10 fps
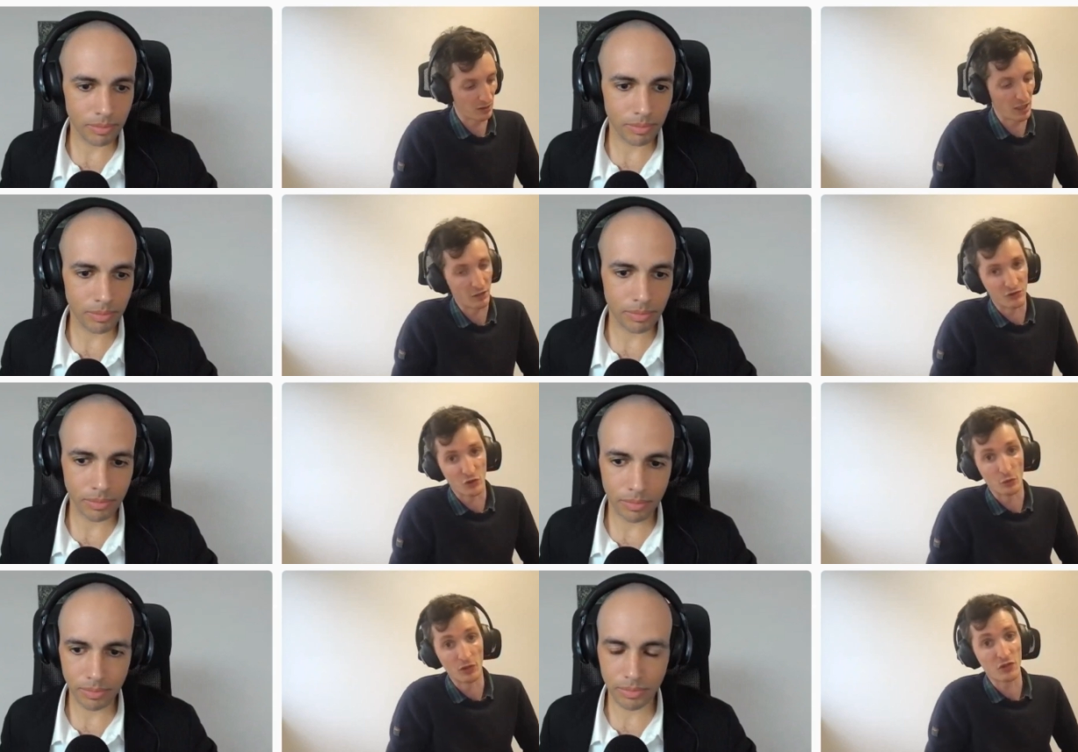Speaker 1: cloud
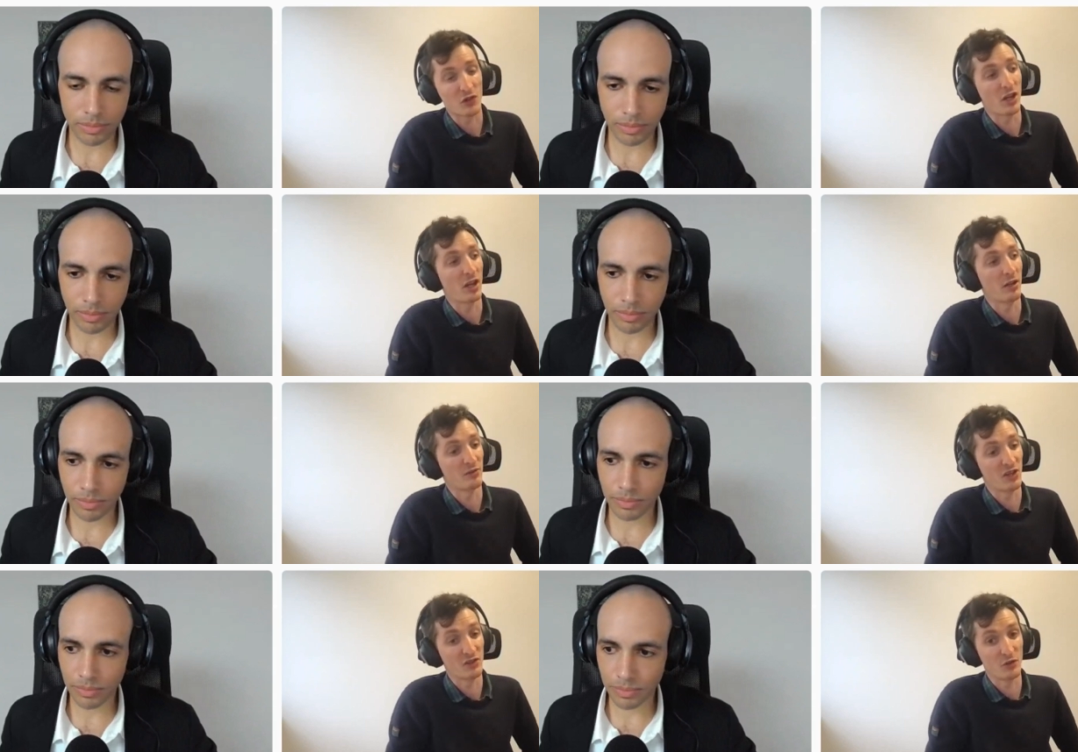storage,
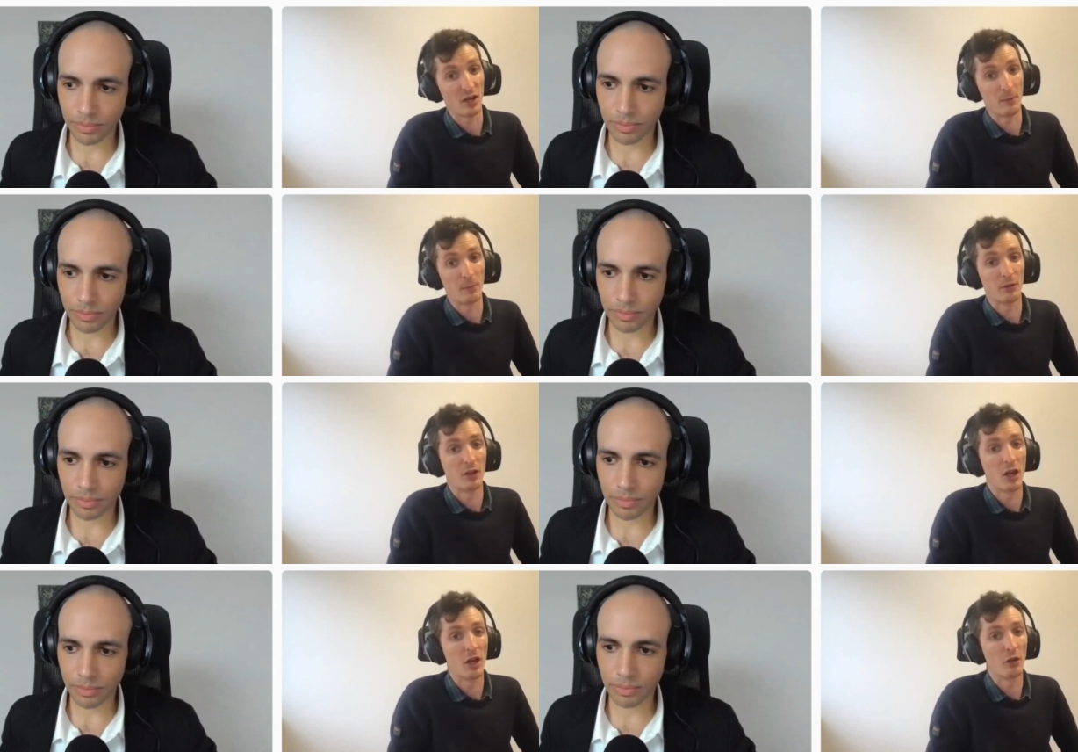uh, Sentinel Hub
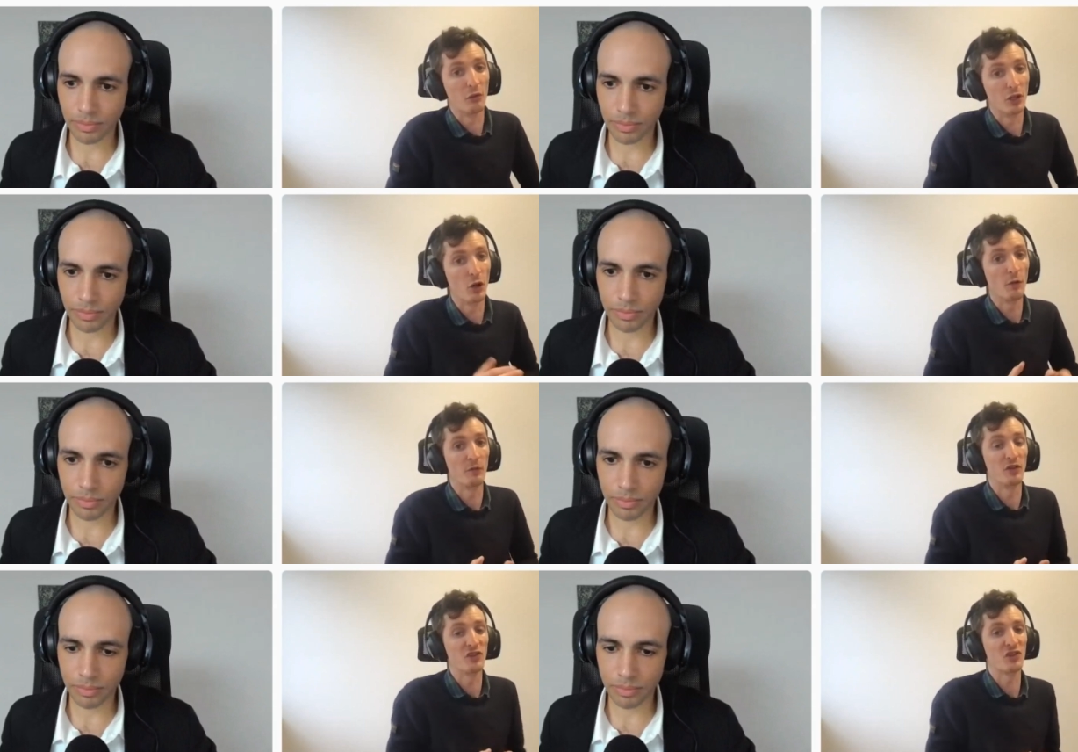only
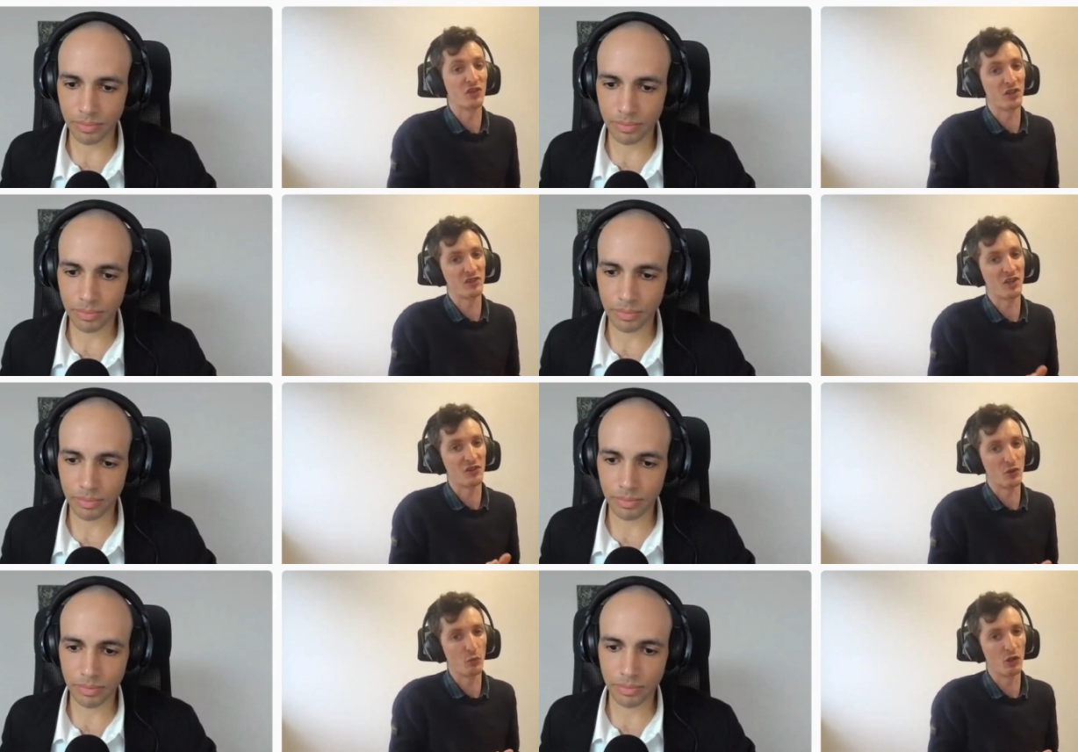offers
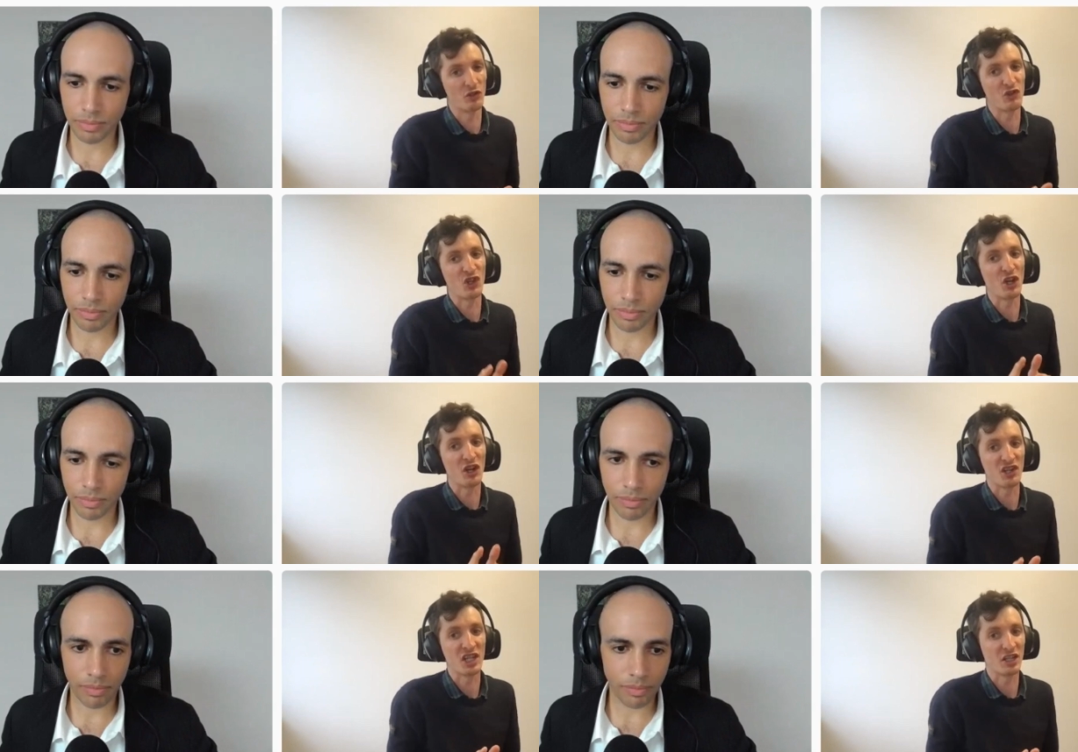Sentinel One
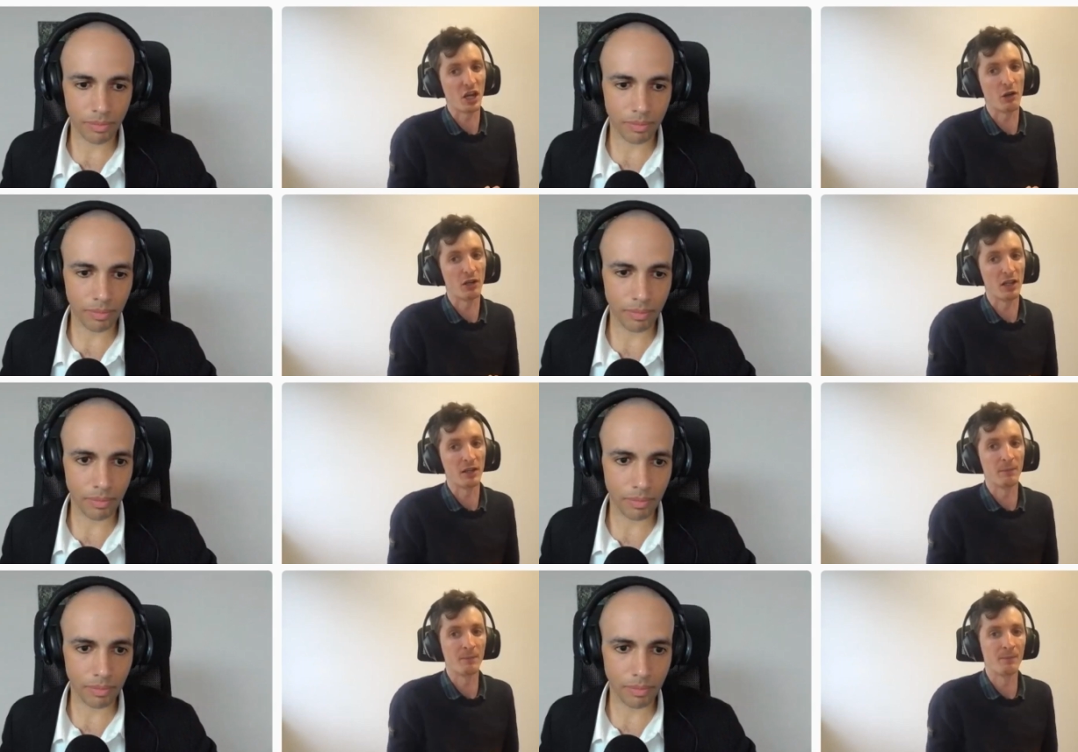GRD
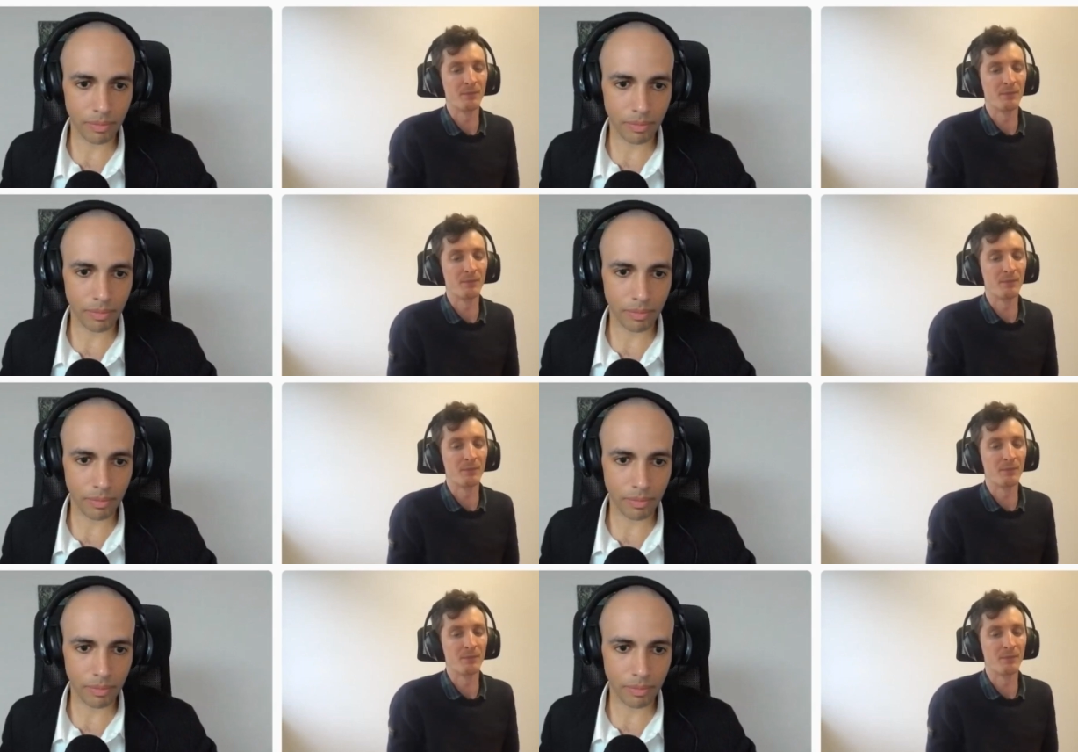currently.